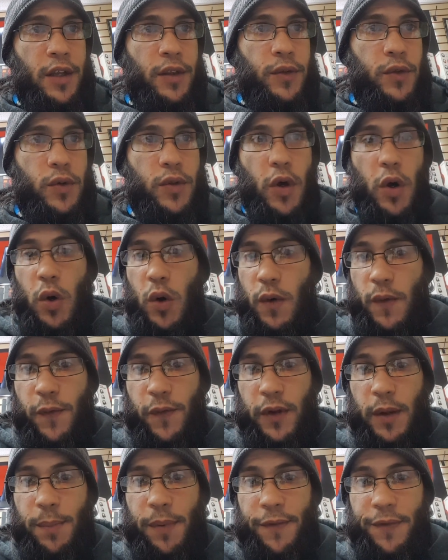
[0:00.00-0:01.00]
do the whole
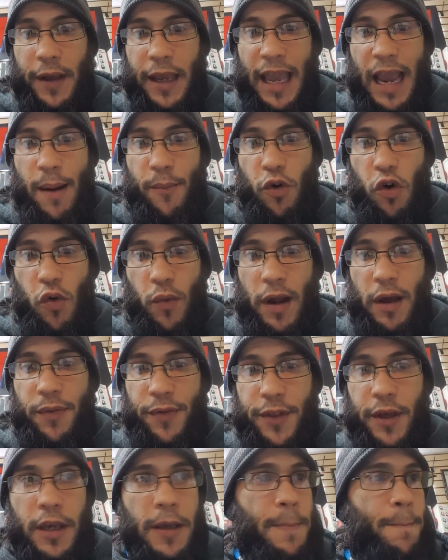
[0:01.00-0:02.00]
flip of the camera
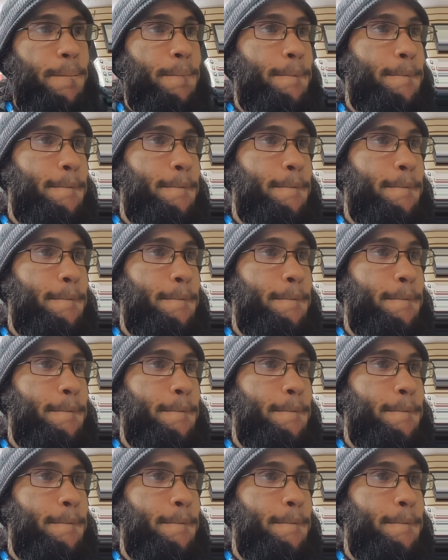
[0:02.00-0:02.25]
around thingy.